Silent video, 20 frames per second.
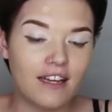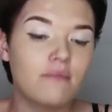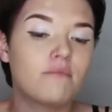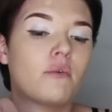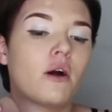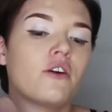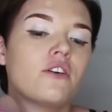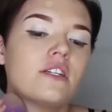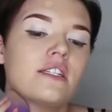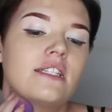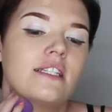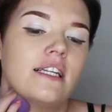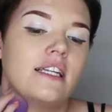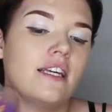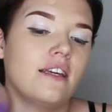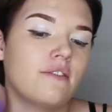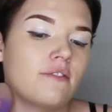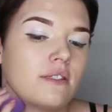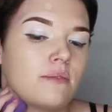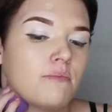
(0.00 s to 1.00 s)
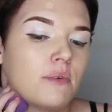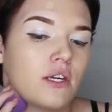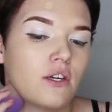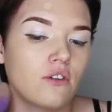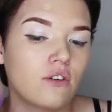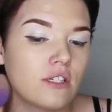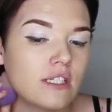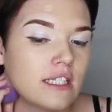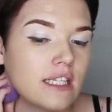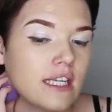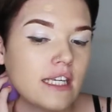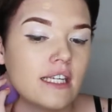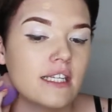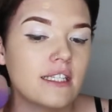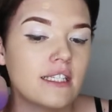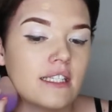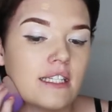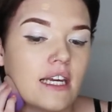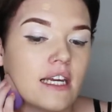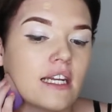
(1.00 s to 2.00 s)
Morris leaves because he
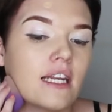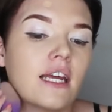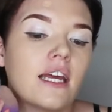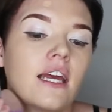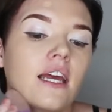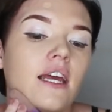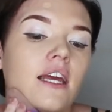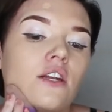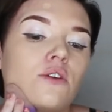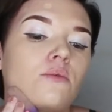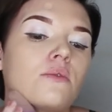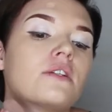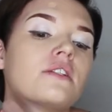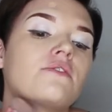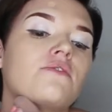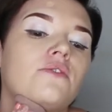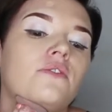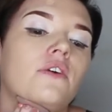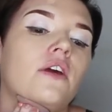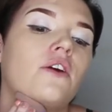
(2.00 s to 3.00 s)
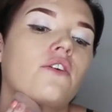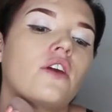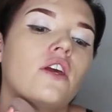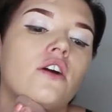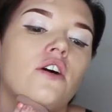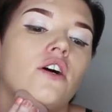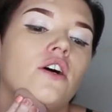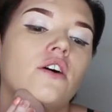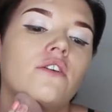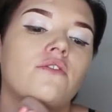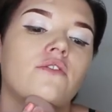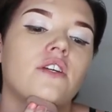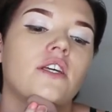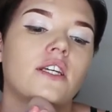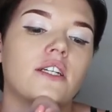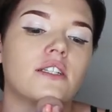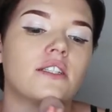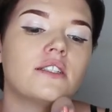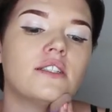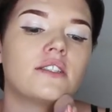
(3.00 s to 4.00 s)
said it was very
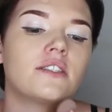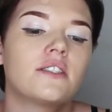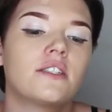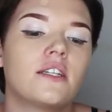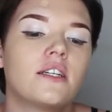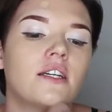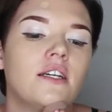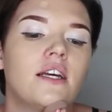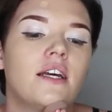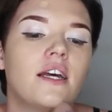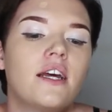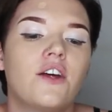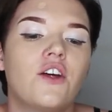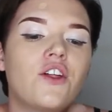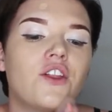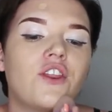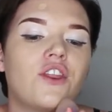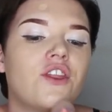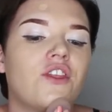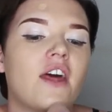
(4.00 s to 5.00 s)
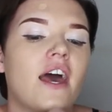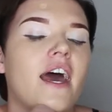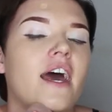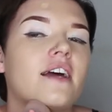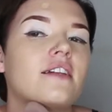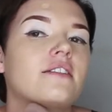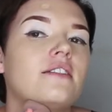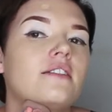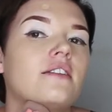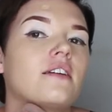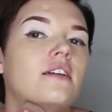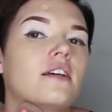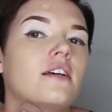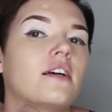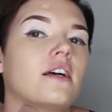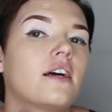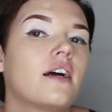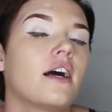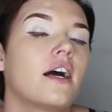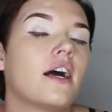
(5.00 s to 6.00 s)
obvious that
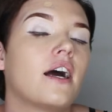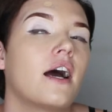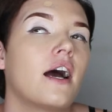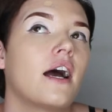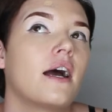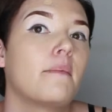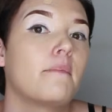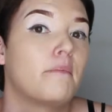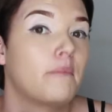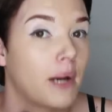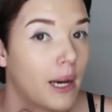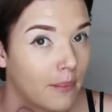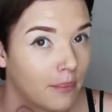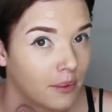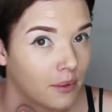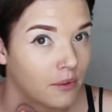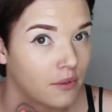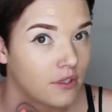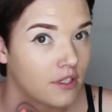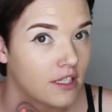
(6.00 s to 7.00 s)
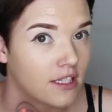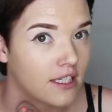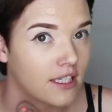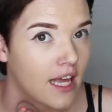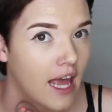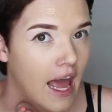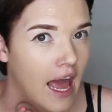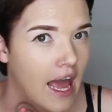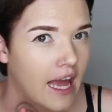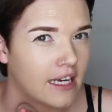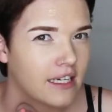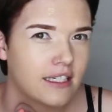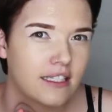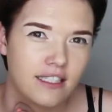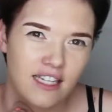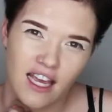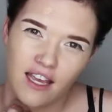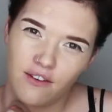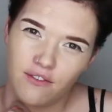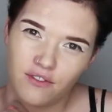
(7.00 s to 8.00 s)
Bubbles and
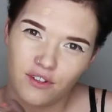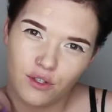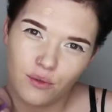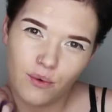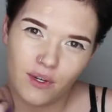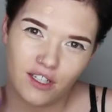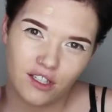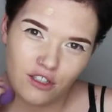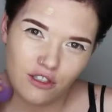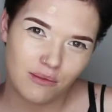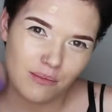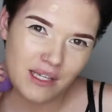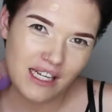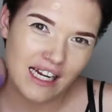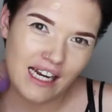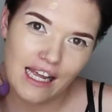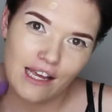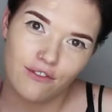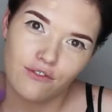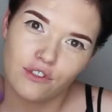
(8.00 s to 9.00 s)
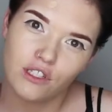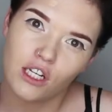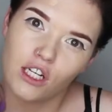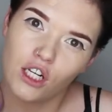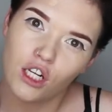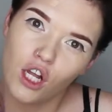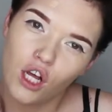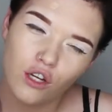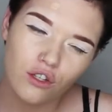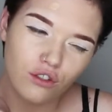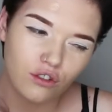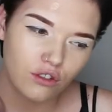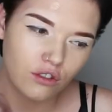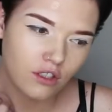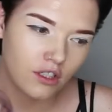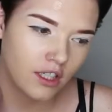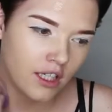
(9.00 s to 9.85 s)
David wanted to be left alone.